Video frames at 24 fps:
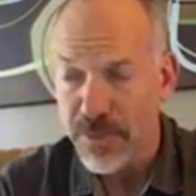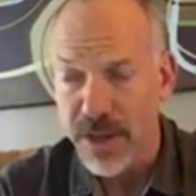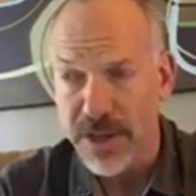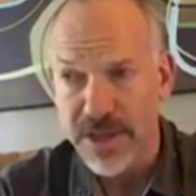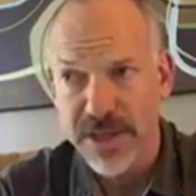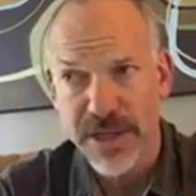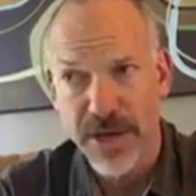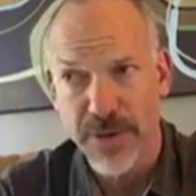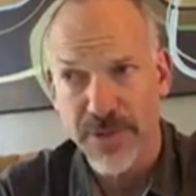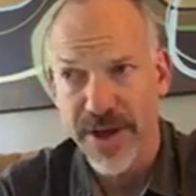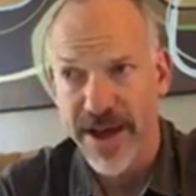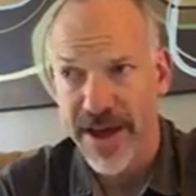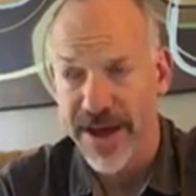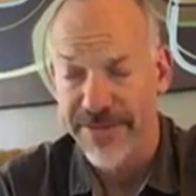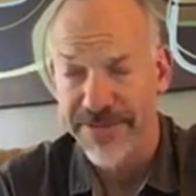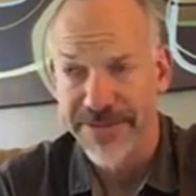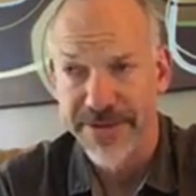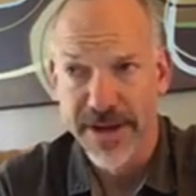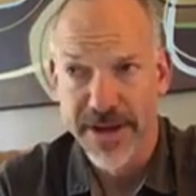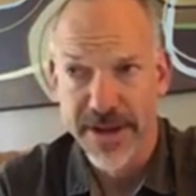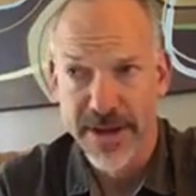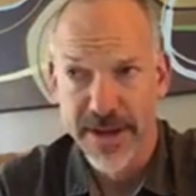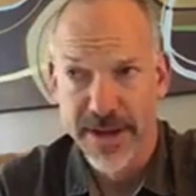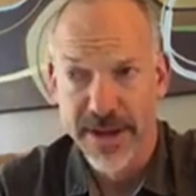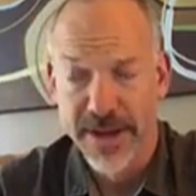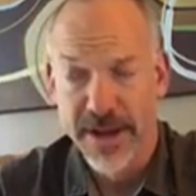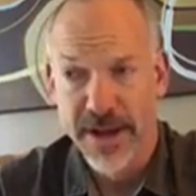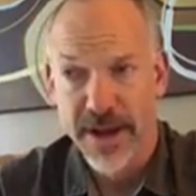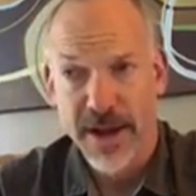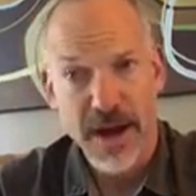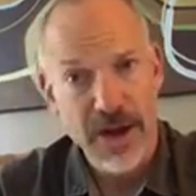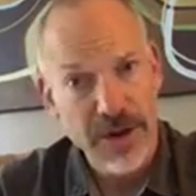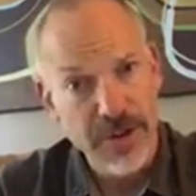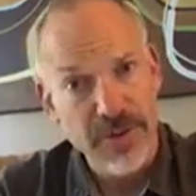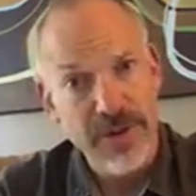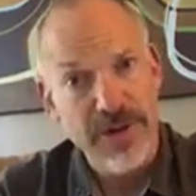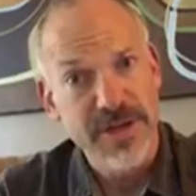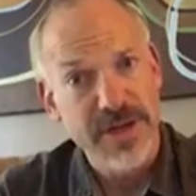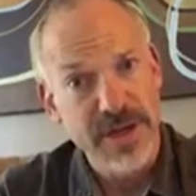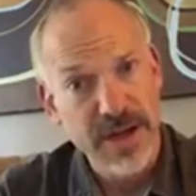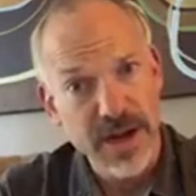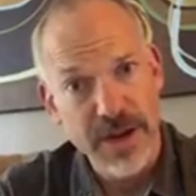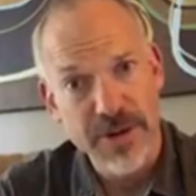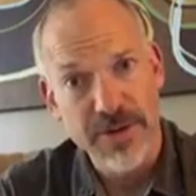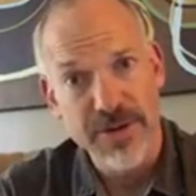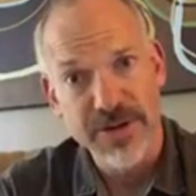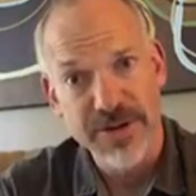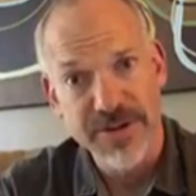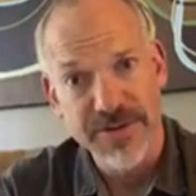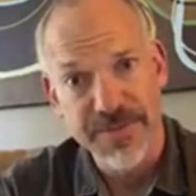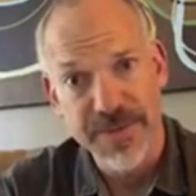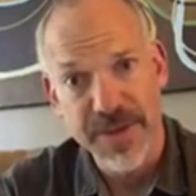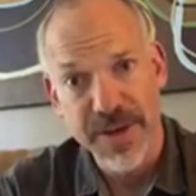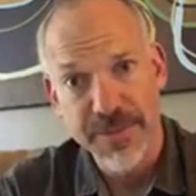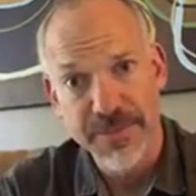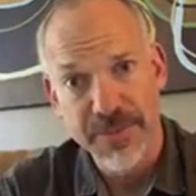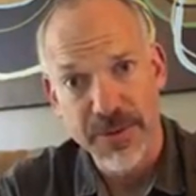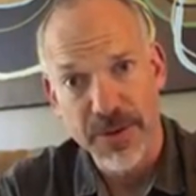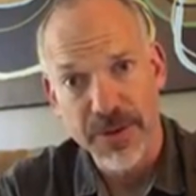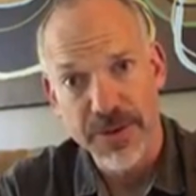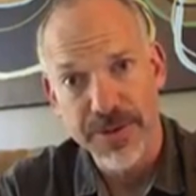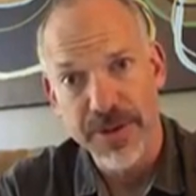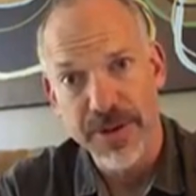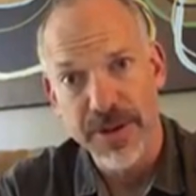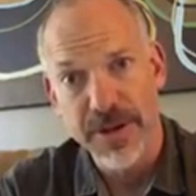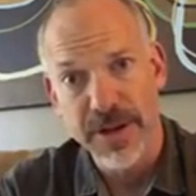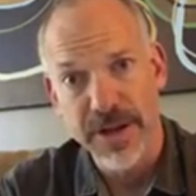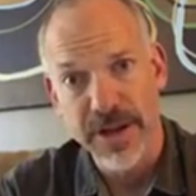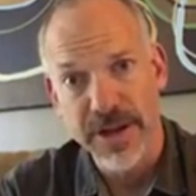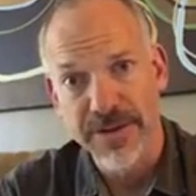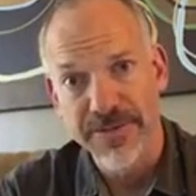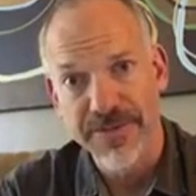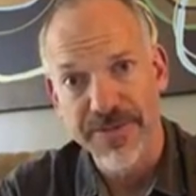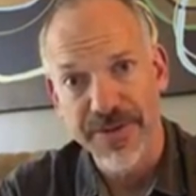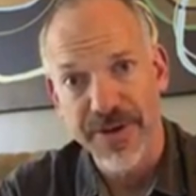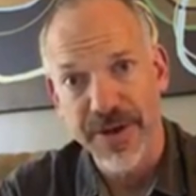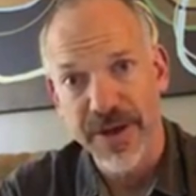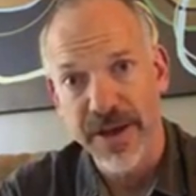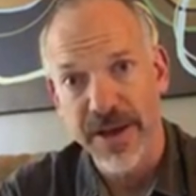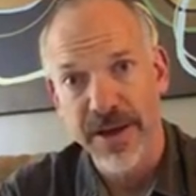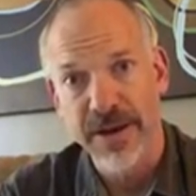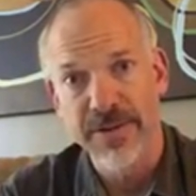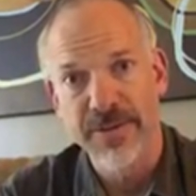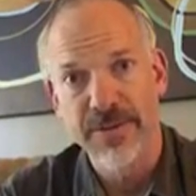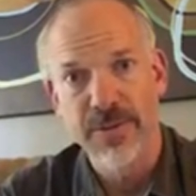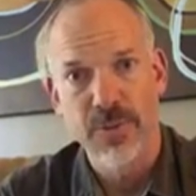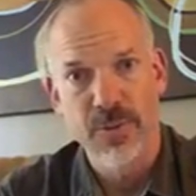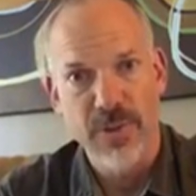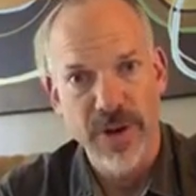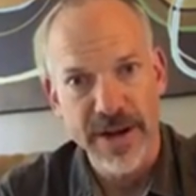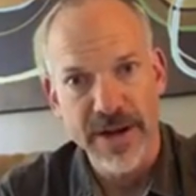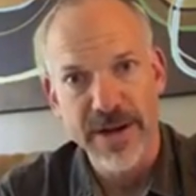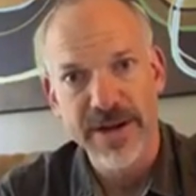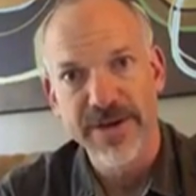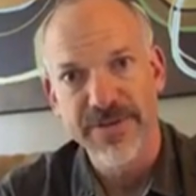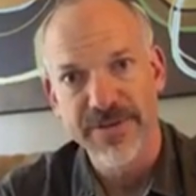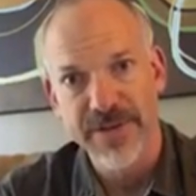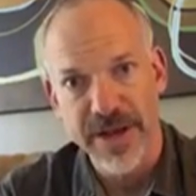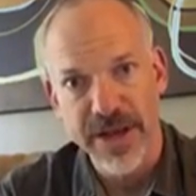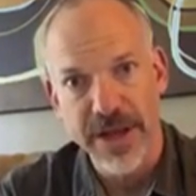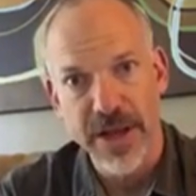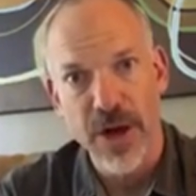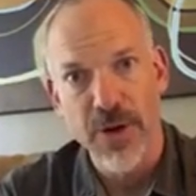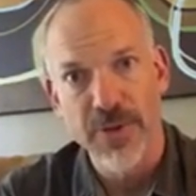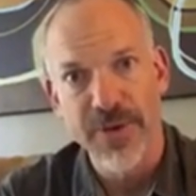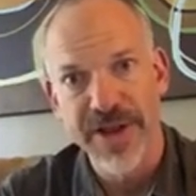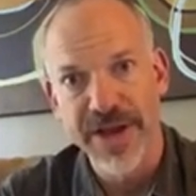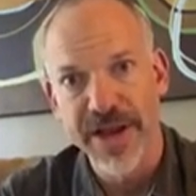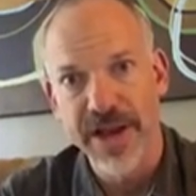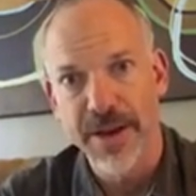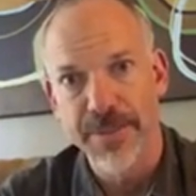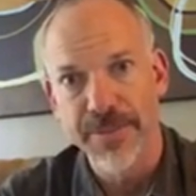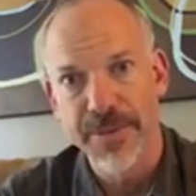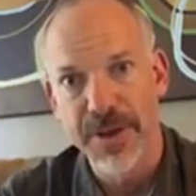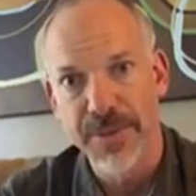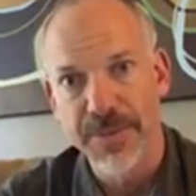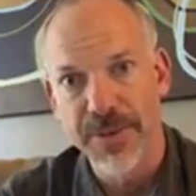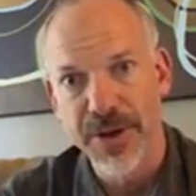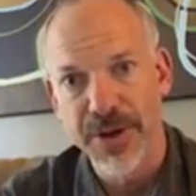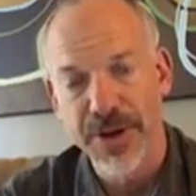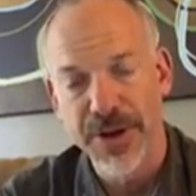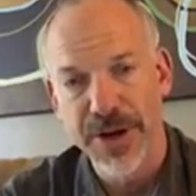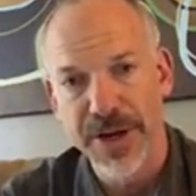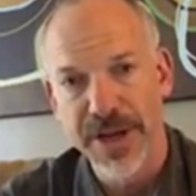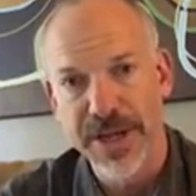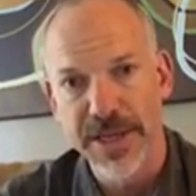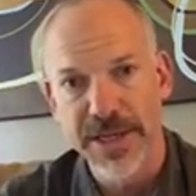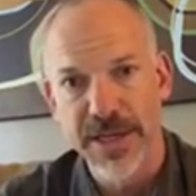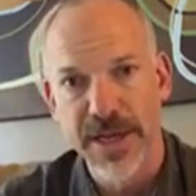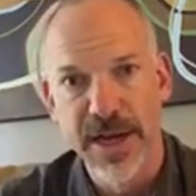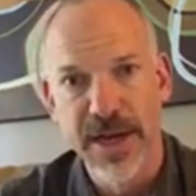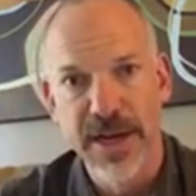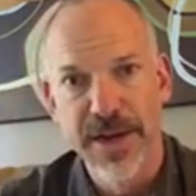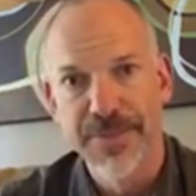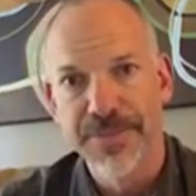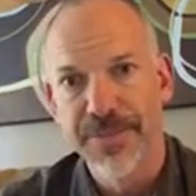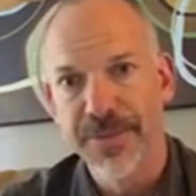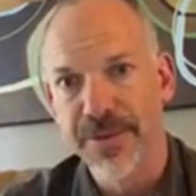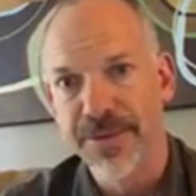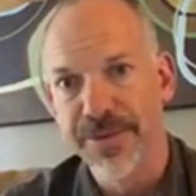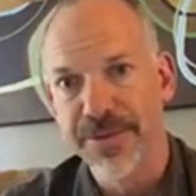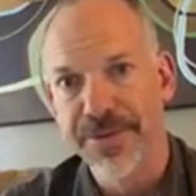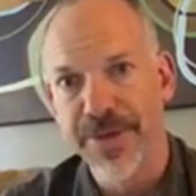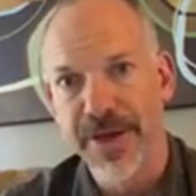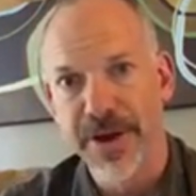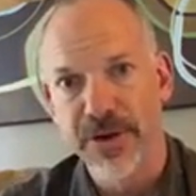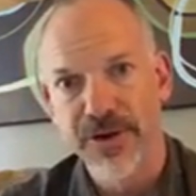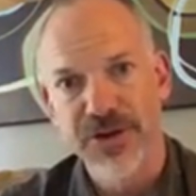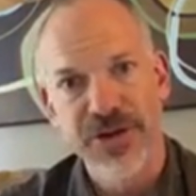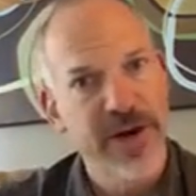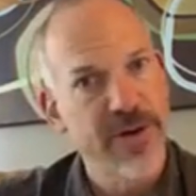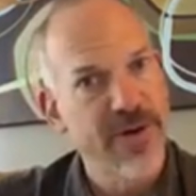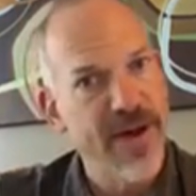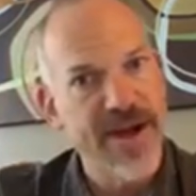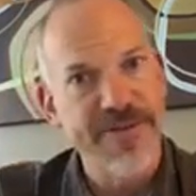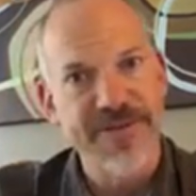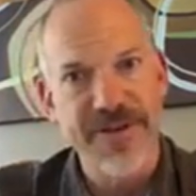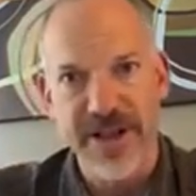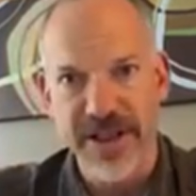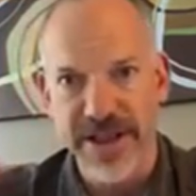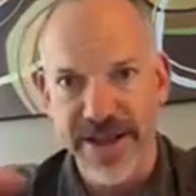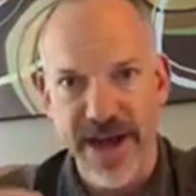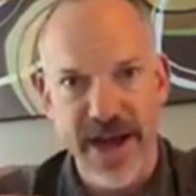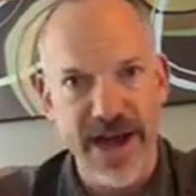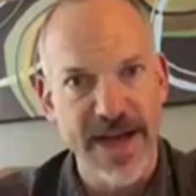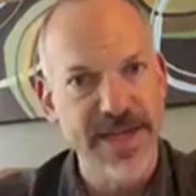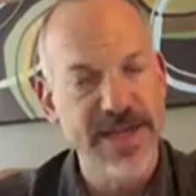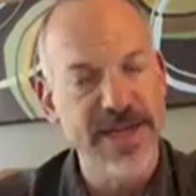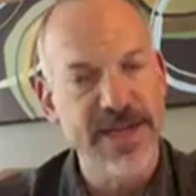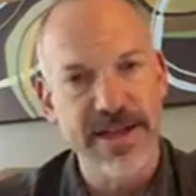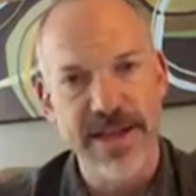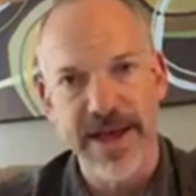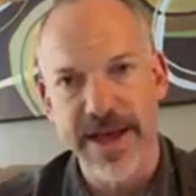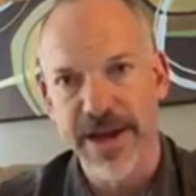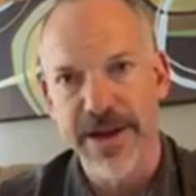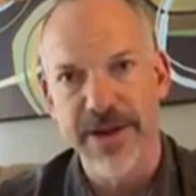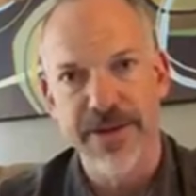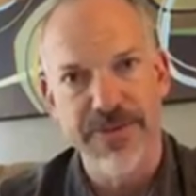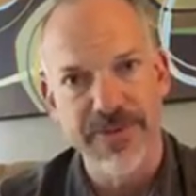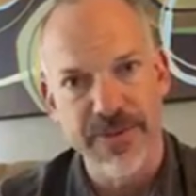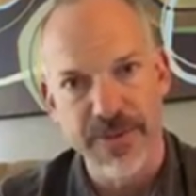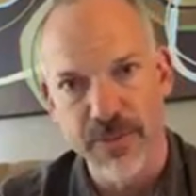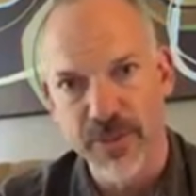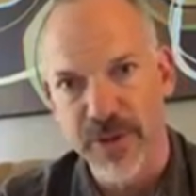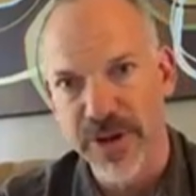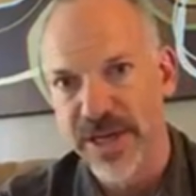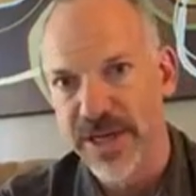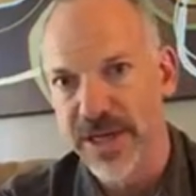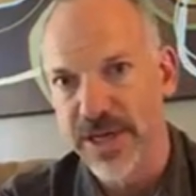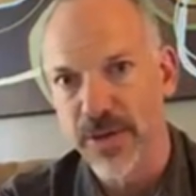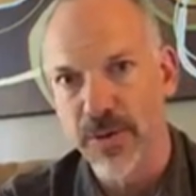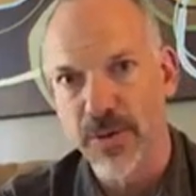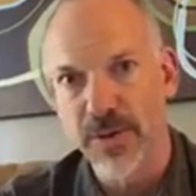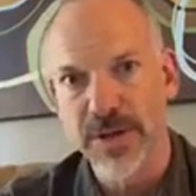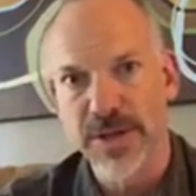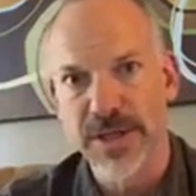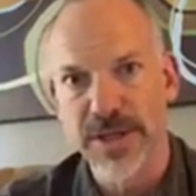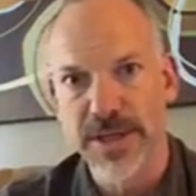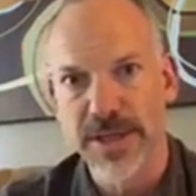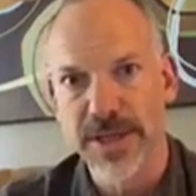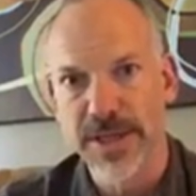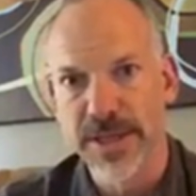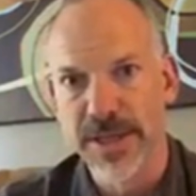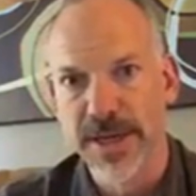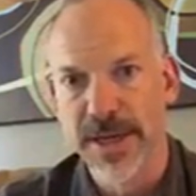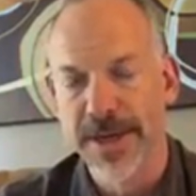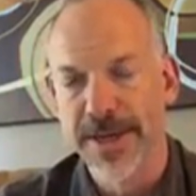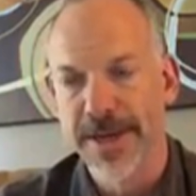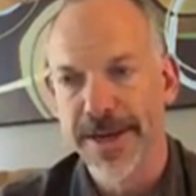So we have hundreds and hundreds of people that live in relatively low-income communities that are geographically isolated from resources.